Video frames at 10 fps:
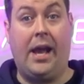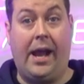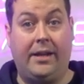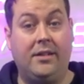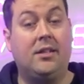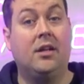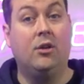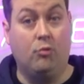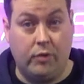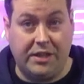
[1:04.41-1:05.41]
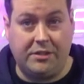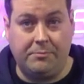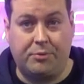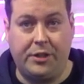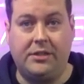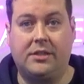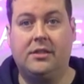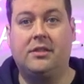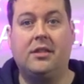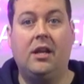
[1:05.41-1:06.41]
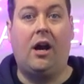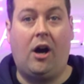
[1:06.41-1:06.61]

and resin printers